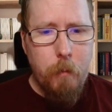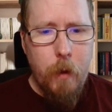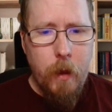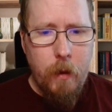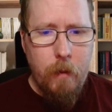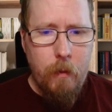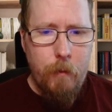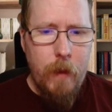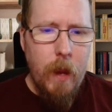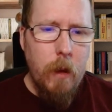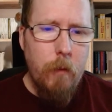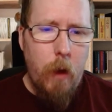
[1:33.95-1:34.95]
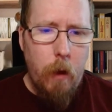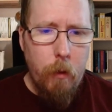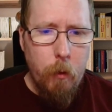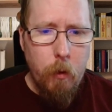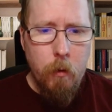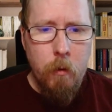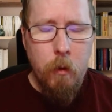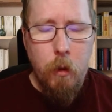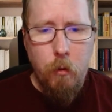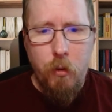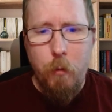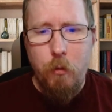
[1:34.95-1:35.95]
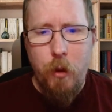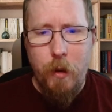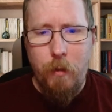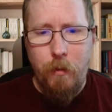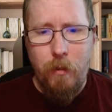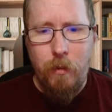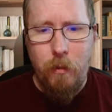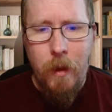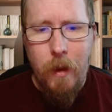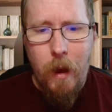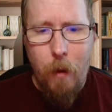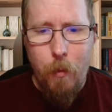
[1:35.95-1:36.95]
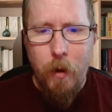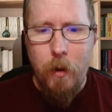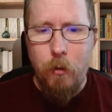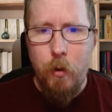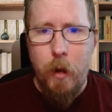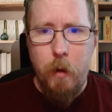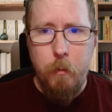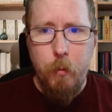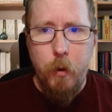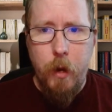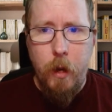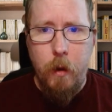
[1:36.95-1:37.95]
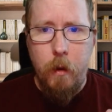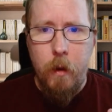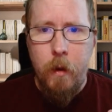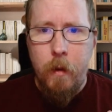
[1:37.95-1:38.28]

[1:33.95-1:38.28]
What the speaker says: but in the vein of other YouTube channels, I want to try and bring